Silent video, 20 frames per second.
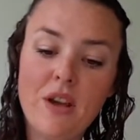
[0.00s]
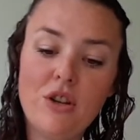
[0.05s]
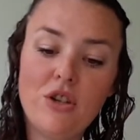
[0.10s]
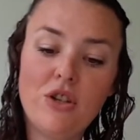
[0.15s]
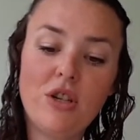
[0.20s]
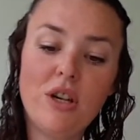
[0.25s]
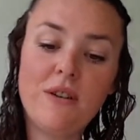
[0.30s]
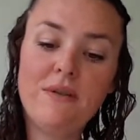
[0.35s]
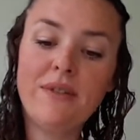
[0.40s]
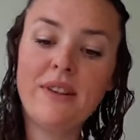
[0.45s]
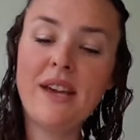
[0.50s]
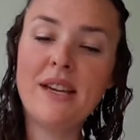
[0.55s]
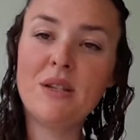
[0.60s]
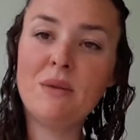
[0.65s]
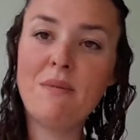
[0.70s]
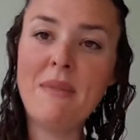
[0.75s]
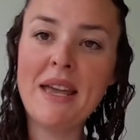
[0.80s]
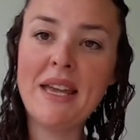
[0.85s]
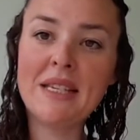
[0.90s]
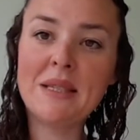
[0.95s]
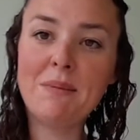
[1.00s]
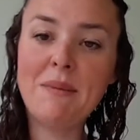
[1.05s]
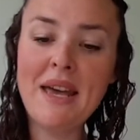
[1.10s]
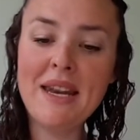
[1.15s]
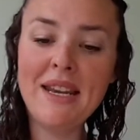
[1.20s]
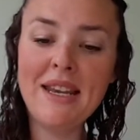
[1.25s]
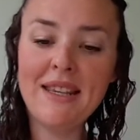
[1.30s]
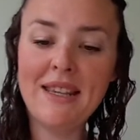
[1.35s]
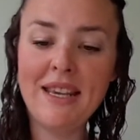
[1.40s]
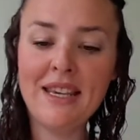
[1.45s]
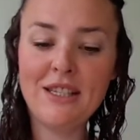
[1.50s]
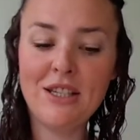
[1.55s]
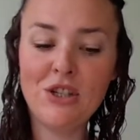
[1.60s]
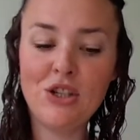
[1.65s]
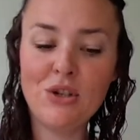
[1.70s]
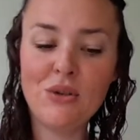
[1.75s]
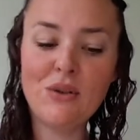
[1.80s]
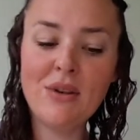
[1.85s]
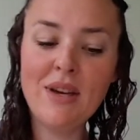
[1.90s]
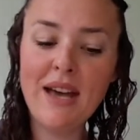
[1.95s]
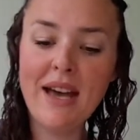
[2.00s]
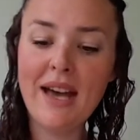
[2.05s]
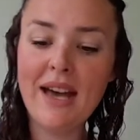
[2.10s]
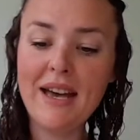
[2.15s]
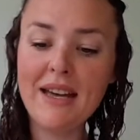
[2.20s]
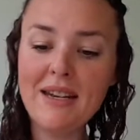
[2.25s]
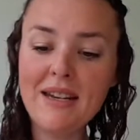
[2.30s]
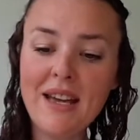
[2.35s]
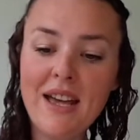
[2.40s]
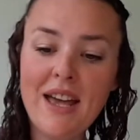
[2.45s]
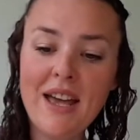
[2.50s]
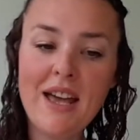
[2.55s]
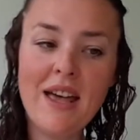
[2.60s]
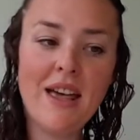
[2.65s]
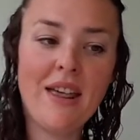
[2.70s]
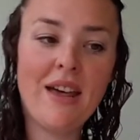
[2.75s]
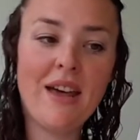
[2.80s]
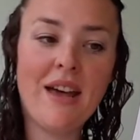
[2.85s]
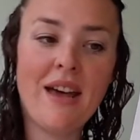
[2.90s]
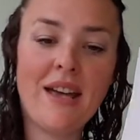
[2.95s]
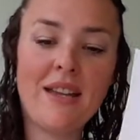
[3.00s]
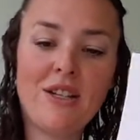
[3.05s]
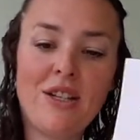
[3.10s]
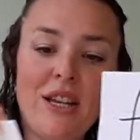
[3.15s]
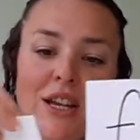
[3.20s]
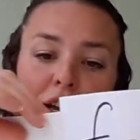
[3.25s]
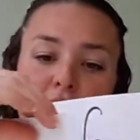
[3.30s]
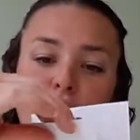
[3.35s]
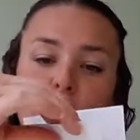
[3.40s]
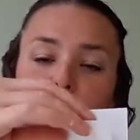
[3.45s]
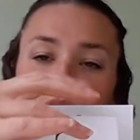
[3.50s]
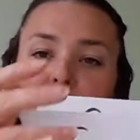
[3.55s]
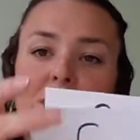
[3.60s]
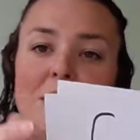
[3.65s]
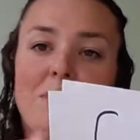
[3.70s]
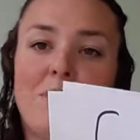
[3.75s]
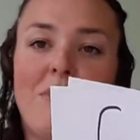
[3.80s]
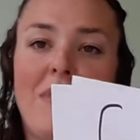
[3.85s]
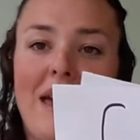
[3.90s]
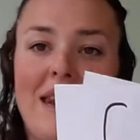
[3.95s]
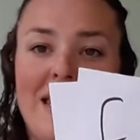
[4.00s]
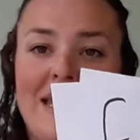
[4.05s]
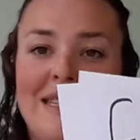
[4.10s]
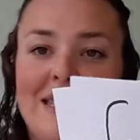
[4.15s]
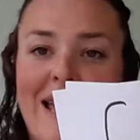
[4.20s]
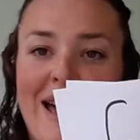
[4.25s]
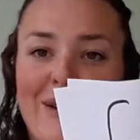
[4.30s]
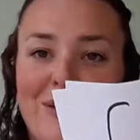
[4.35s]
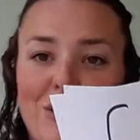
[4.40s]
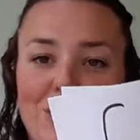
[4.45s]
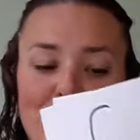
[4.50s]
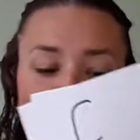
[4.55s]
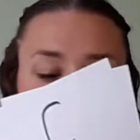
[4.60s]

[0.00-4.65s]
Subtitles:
Don't forget to make as many of these as you can and include as many sounds as you